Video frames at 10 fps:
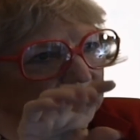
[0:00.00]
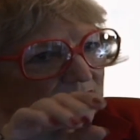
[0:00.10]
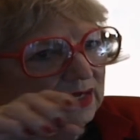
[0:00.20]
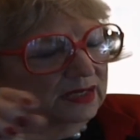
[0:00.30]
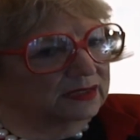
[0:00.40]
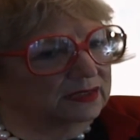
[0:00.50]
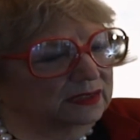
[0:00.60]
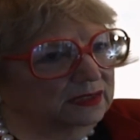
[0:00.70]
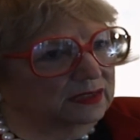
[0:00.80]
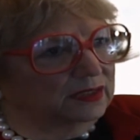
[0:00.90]
And
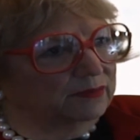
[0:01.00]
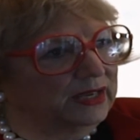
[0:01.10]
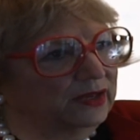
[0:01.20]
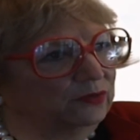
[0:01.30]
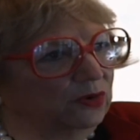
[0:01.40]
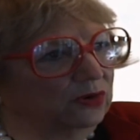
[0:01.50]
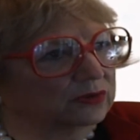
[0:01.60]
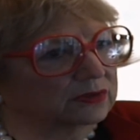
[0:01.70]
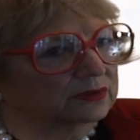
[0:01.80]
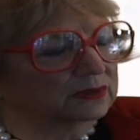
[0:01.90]
the man
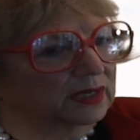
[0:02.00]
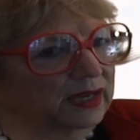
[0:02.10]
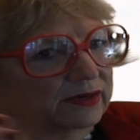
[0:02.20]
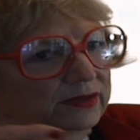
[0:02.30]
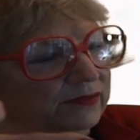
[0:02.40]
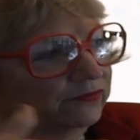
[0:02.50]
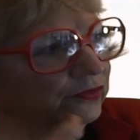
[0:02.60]
walked out of that